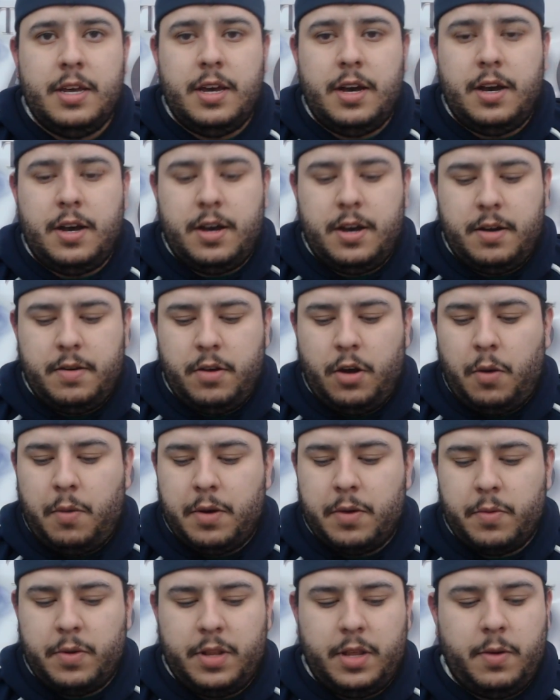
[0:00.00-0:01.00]
No
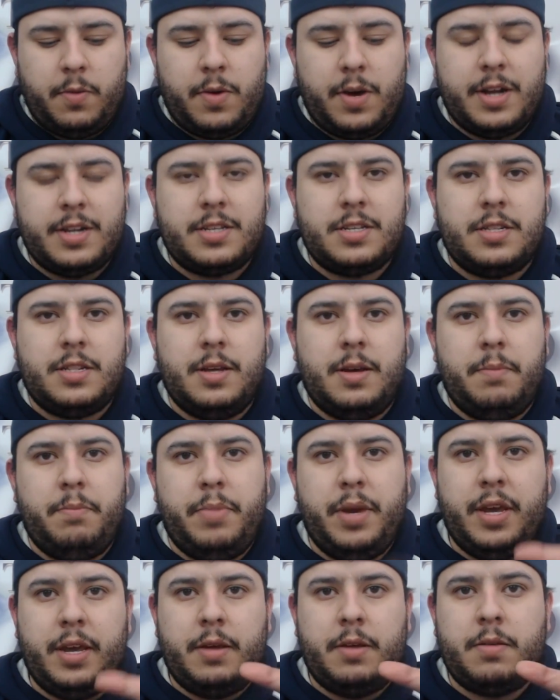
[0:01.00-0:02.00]
one really wants the
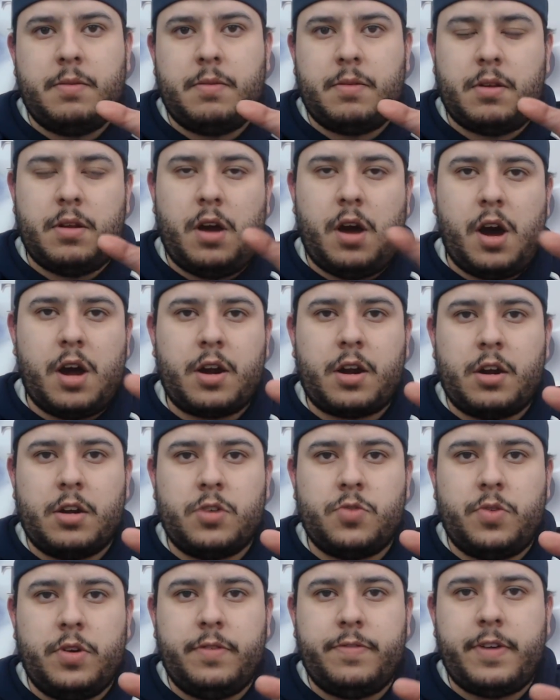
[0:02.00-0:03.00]
big honker
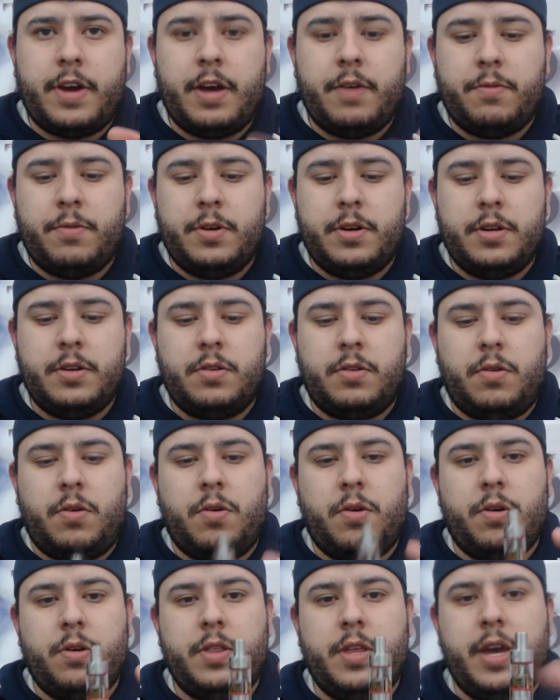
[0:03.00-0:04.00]
25 one
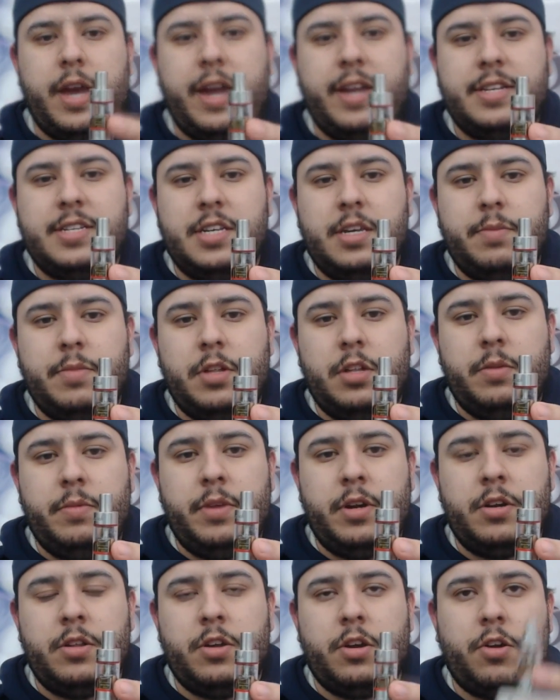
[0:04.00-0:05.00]
or the
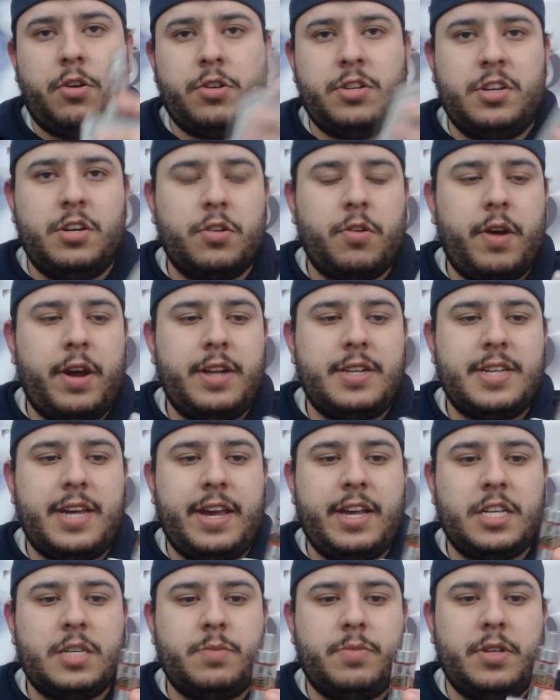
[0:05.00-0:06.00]
18mm. They're still great
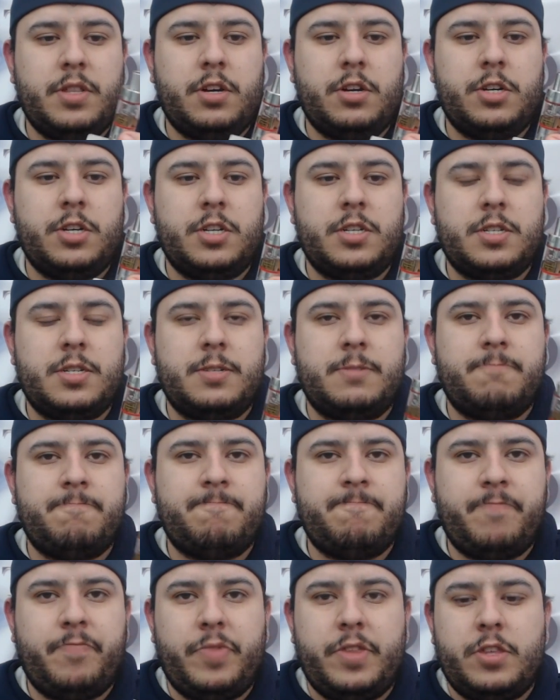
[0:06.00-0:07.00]
tanks, but they're just
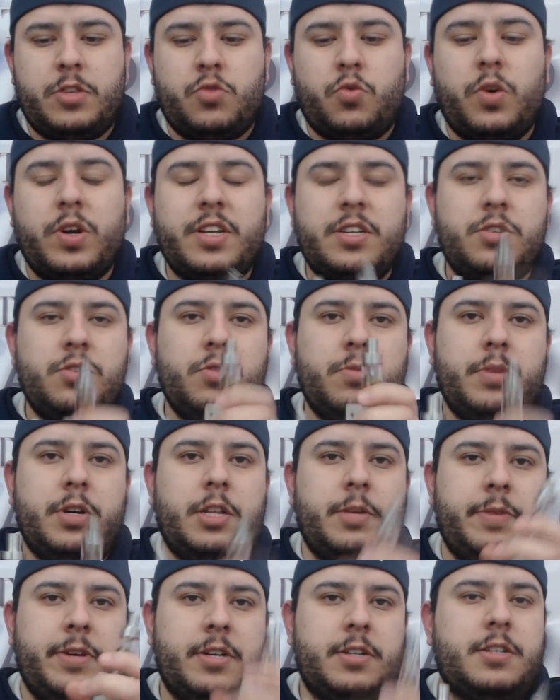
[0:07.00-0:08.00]

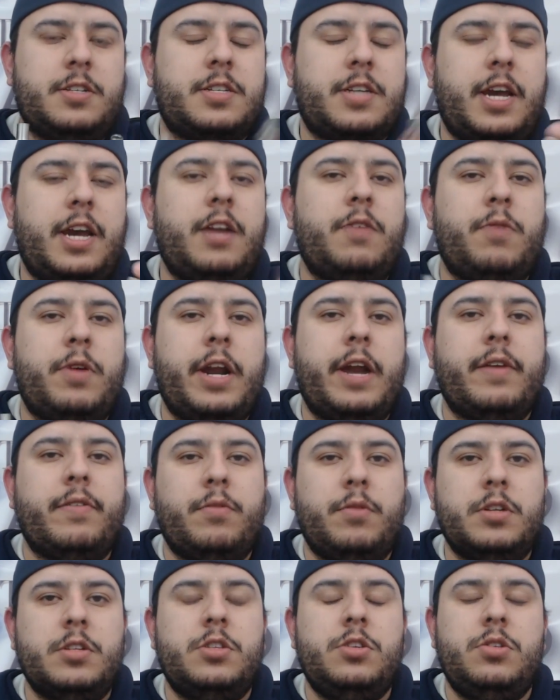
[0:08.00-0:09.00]
22mm is kind of what
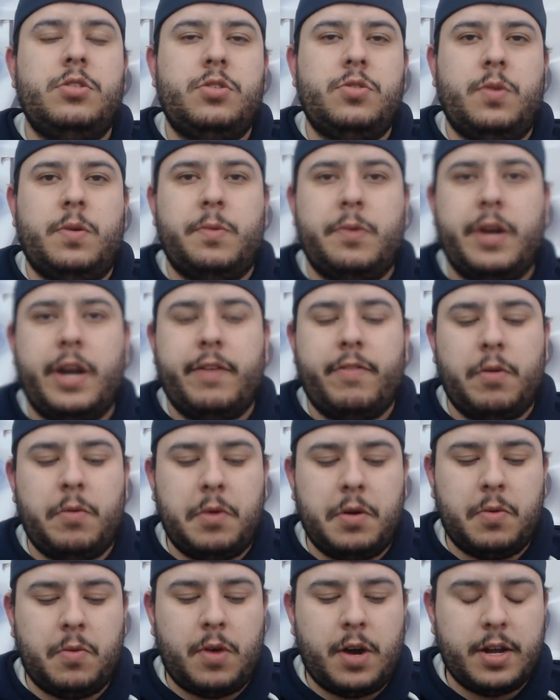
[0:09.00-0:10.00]
everyone's used to and what
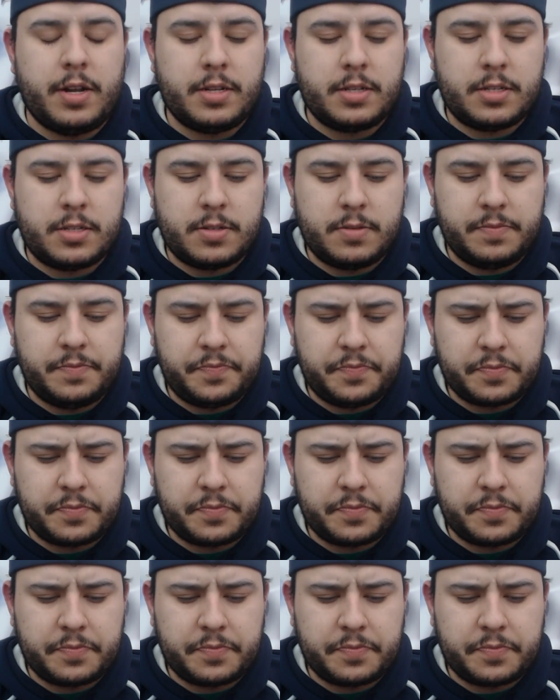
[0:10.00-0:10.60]
everyone wants.